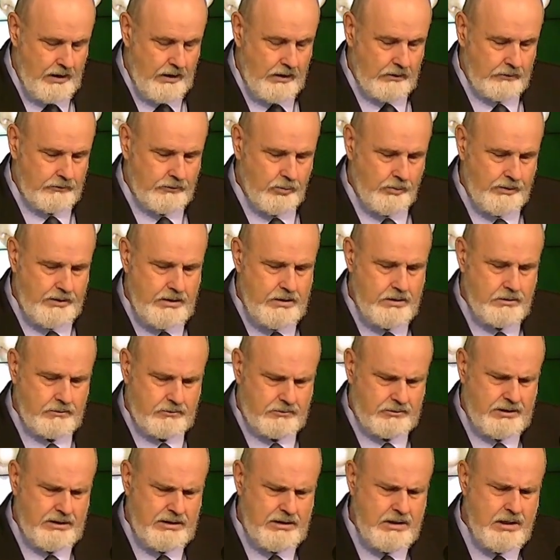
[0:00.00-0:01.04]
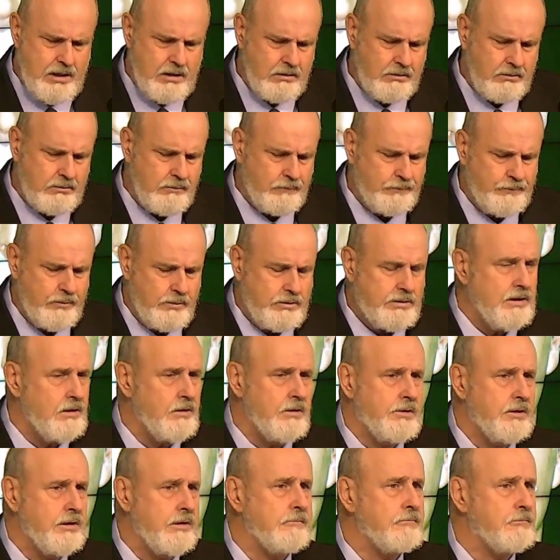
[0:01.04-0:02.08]
So we see here the
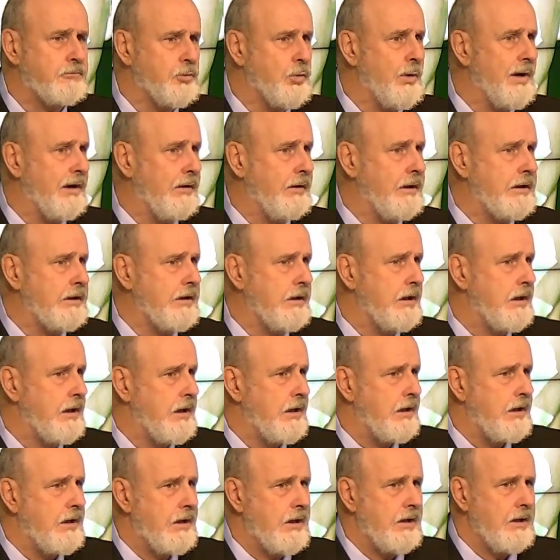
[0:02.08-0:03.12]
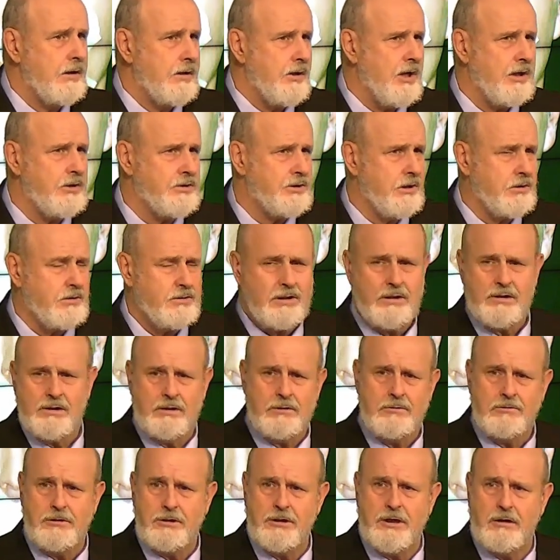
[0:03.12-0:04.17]
futility of swearing, not just in this
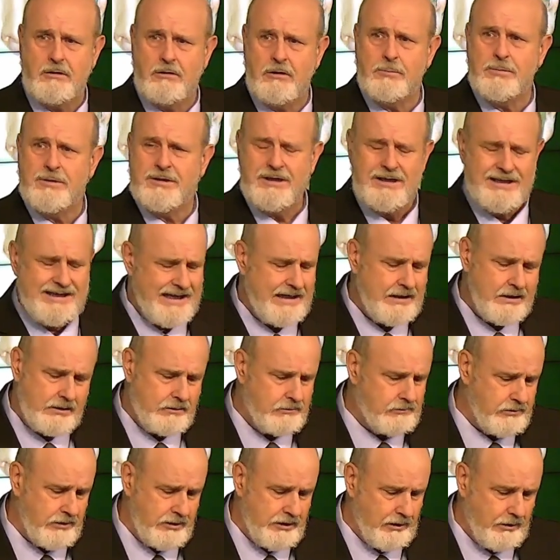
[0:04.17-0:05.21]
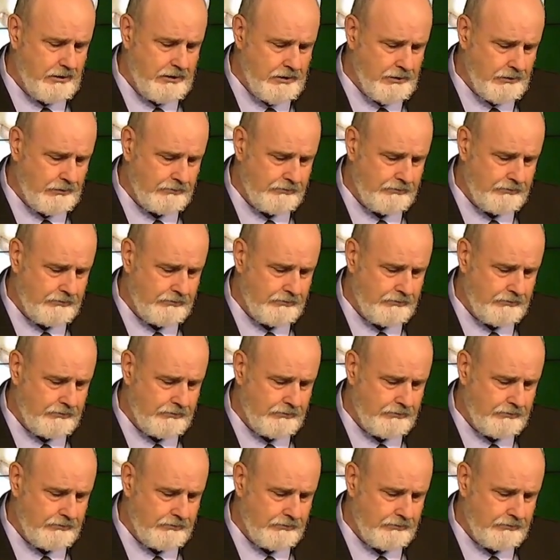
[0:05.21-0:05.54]
scenario, but in any scenario.